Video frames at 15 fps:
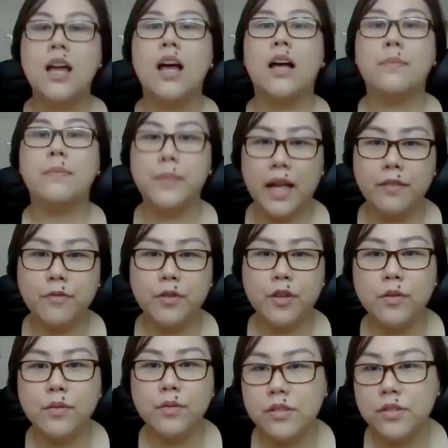Apply for
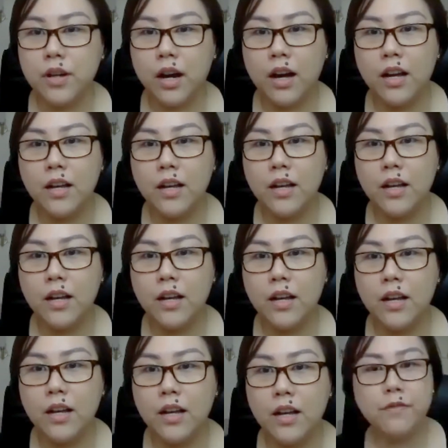those jobs and
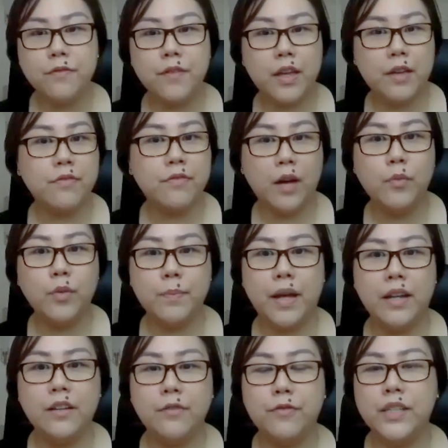see if that would
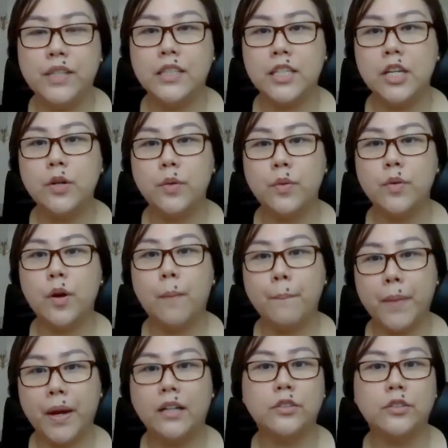benefit you
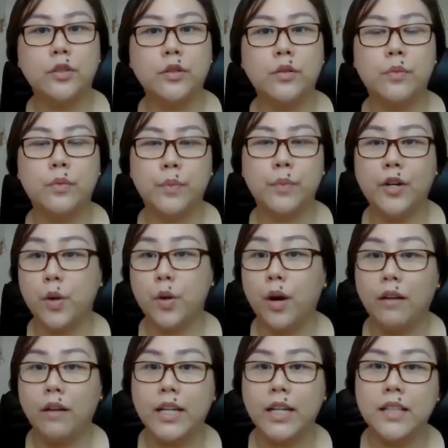compared to where you
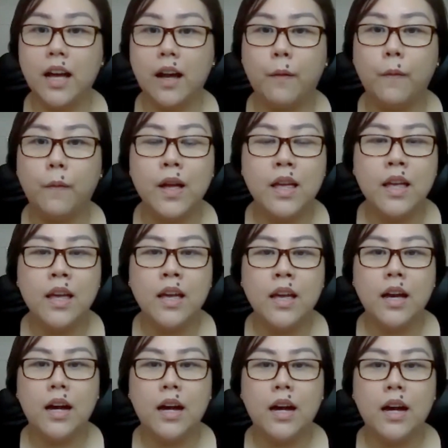are right now.
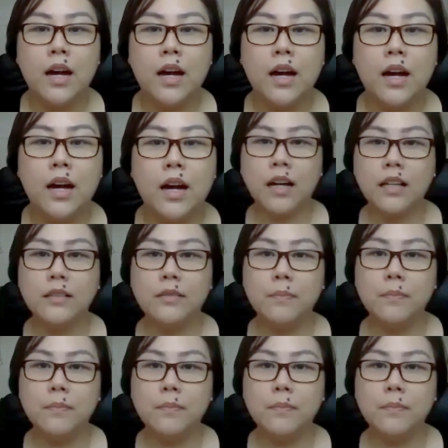It might not